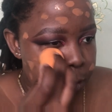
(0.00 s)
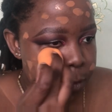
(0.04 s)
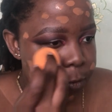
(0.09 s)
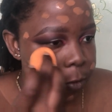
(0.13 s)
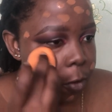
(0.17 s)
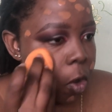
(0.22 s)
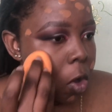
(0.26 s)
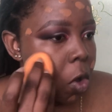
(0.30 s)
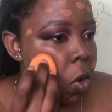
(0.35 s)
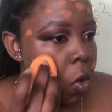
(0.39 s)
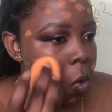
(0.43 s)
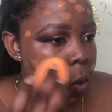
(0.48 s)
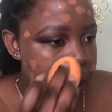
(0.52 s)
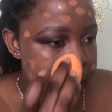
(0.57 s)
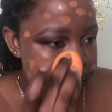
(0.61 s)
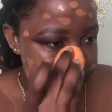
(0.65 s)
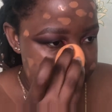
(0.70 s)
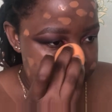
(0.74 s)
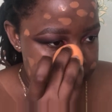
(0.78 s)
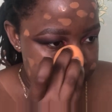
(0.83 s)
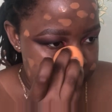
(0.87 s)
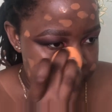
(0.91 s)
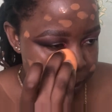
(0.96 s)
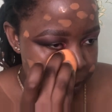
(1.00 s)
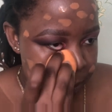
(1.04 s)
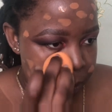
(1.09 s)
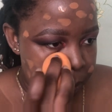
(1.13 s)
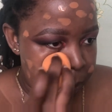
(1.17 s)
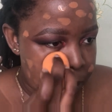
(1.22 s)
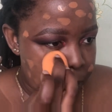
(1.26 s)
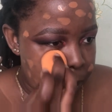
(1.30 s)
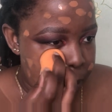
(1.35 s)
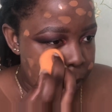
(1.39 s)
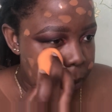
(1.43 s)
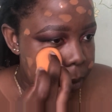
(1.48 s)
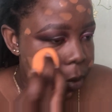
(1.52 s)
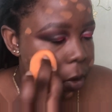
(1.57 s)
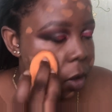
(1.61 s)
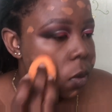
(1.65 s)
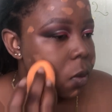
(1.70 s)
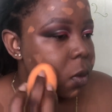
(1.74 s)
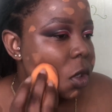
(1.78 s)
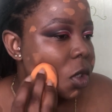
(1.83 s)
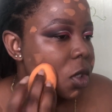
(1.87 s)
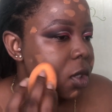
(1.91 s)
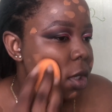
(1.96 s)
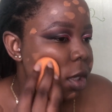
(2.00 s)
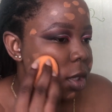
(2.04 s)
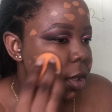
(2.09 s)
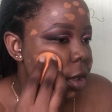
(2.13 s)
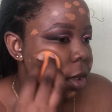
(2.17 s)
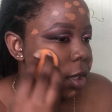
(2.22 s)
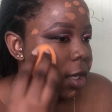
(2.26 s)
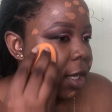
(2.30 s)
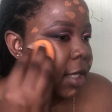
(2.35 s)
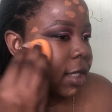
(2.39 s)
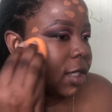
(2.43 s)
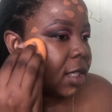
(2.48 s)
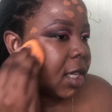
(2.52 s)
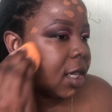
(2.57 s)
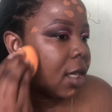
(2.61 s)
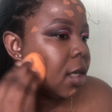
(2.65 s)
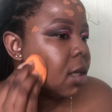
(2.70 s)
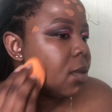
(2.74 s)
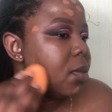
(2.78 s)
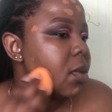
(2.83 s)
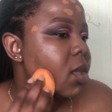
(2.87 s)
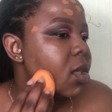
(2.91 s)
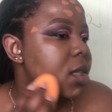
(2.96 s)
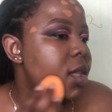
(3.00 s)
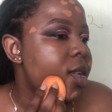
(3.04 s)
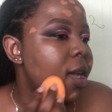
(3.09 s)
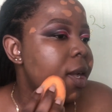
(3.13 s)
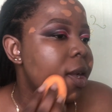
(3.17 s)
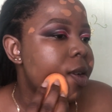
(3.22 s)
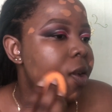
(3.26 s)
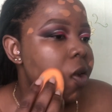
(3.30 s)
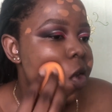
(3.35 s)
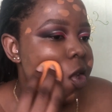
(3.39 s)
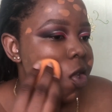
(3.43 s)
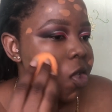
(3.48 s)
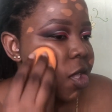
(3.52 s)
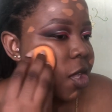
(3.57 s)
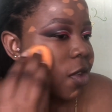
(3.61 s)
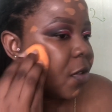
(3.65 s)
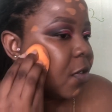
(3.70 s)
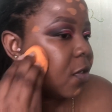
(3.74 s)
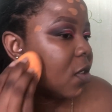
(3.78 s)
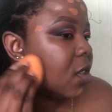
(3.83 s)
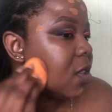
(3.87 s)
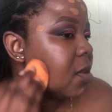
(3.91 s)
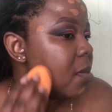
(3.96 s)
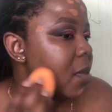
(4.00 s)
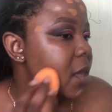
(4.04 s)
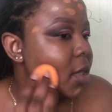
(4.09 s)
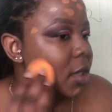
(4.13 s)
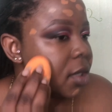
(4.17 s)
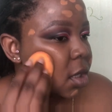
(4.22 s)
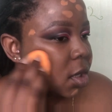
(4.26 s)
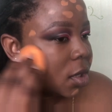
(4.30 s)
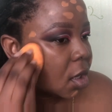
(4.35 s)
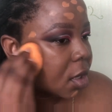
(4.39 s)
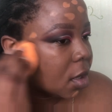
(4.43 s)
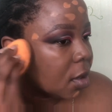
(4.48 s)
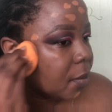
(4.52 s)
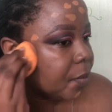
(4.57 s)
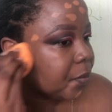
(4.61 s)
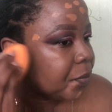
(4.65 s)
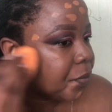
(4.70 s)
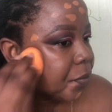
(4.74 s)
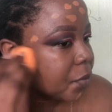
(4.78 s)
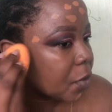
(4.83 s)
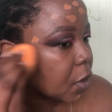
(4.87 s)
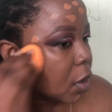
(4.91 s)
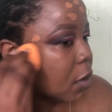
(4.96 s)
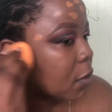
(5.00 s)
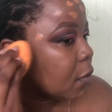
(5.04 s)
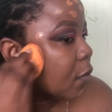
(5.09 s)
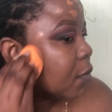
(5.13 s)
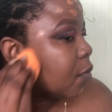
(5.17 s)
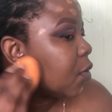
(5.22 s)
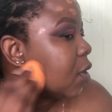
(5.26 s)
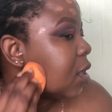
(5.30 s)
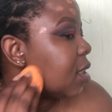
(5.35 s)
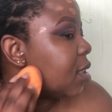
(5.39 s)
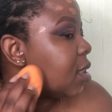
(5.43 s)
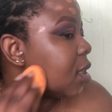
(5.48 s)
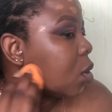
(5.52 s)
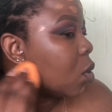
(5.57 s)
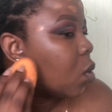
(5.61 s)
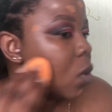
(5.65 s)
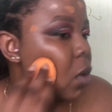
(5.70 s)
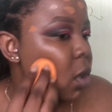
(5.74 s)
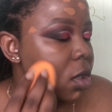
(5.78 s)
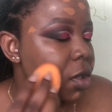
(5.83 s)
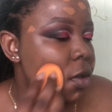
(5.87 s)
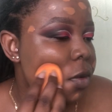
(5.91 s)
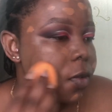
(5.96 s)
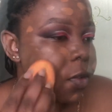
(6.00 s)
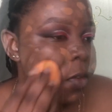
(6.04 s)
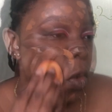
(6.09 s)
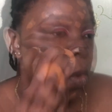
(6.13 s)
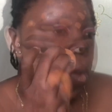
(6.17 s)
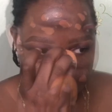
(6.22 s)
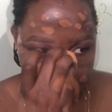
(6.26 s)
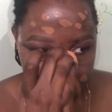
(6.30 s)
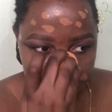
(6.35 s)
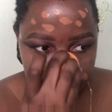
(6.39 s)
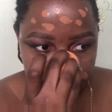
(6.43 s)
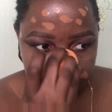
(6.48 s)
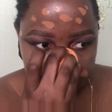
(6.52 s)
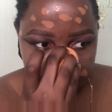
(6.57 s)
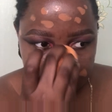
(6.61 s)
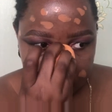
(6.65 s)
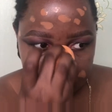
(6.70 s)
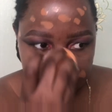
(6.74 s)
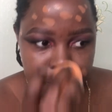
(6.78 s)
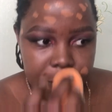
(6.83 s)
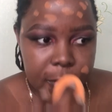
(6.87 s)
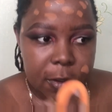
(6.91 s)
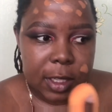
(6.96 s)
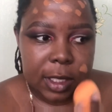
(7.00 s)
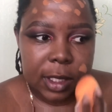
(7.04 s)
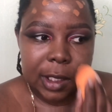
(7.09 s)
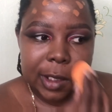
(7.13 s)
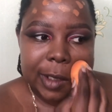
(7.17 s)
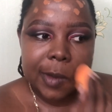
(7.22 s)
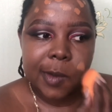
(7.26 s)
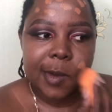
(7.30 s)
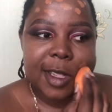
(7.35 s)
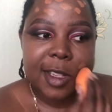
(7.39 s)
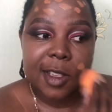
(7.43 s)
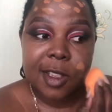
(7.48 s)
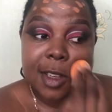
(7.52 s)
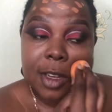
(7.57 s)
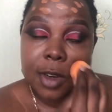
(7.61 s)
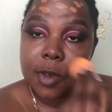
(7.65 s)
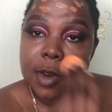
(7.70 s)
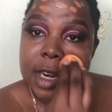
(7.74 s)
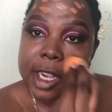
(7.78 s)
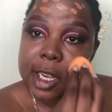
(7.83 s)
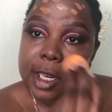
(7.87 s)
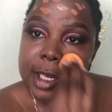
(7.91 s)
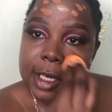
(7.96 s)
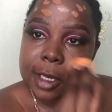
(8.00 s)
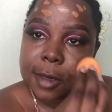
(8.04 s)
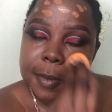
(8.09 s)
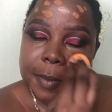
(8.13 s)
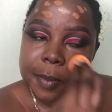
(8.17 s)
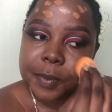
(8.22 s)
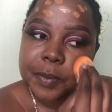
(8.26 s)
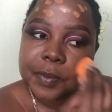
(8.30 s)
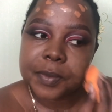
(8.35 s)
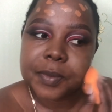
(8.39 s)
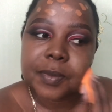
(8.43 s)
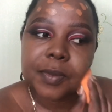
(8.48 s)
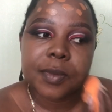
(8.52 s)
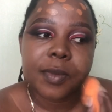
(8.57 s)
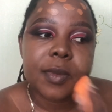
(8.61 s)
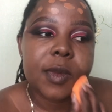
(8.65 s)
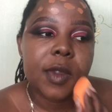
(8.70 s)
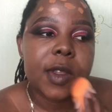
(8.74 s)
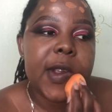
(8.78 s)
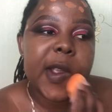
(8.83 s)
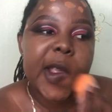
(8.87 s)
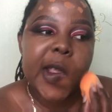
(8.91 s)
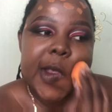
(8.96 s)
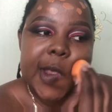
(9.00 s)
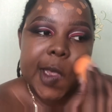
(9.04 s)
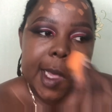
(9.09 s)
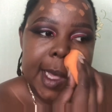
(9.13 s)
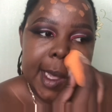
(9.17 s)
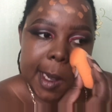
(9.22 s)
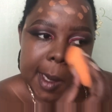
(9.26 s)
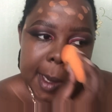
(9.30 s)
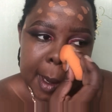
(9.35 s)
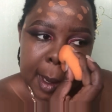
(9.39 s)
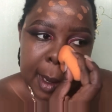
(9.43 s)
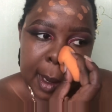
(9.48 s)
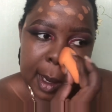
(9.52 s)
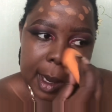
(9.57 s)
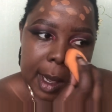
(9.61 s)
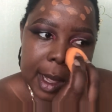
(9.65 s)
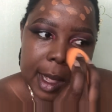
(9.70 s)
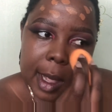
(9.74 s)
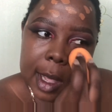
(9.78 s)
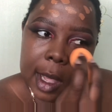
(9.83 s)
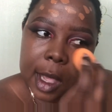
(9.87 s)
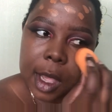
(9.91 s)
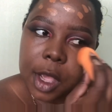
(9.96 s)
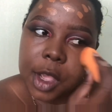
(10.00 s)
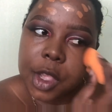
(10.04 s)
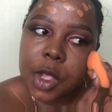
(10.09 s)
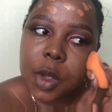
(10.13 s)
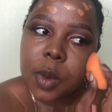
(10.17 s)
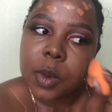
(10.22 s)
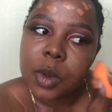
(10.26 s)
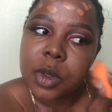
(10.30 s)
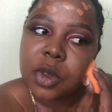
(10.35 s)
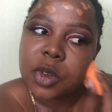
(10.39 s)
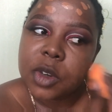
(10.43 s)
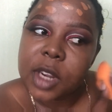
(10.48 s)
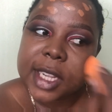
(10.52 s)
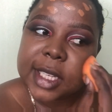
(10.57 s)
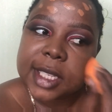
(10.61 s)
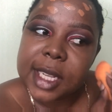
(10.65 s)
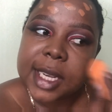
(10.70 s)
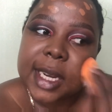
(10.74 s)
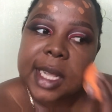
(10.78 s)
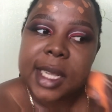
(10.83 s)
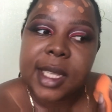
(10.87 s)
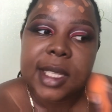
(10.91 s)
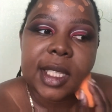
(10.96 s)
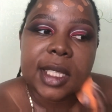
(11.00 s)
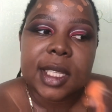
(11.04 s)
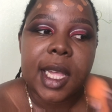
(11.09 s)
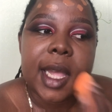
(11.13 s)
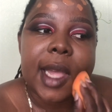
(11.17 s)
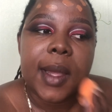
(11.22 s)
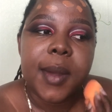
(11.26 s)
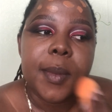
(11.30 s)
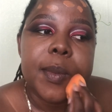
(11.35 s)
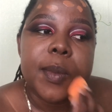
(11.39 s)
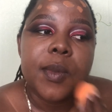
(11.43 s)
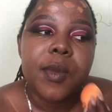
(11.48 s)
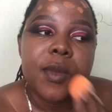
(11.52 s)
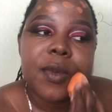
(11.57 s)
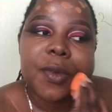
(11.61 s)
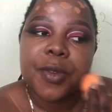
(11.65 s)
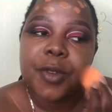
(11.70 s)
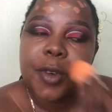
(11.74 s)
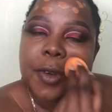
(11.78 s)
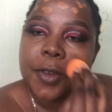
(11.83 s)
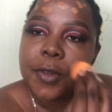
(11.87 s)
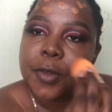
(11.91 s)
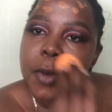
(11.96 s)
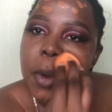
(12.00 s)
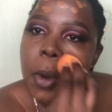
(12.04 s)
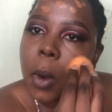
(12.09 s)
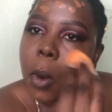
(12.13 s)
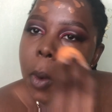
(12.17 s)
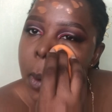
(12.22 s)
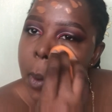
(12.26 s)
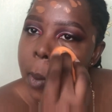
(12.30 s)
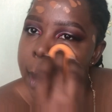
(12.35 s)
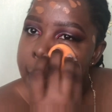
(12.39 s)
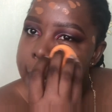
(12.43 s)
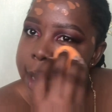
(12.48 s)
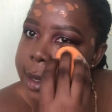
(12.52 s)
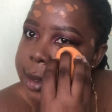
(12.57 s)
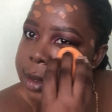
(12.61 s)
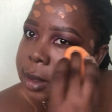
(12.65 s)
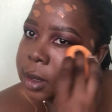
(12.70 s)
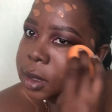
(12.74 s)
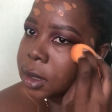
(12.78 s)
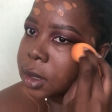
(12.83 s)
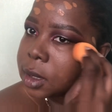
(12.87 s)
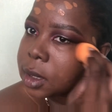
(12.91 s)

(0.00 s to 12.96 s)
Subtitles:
401, which in SA it means that it's a semester. It's a course for 4th year, 1st semester, right? And then you would write an exam for 401,